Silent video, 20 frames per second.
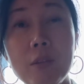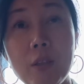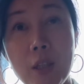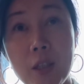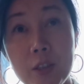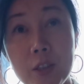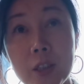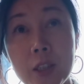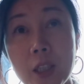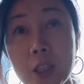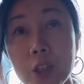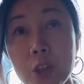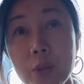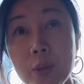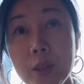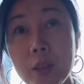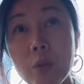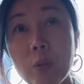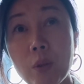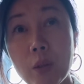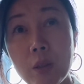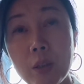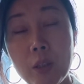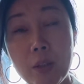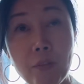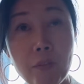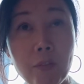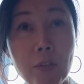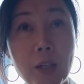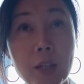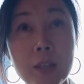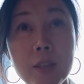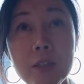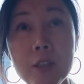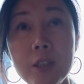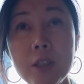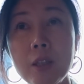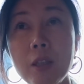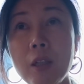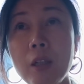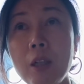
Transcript: other country or in France.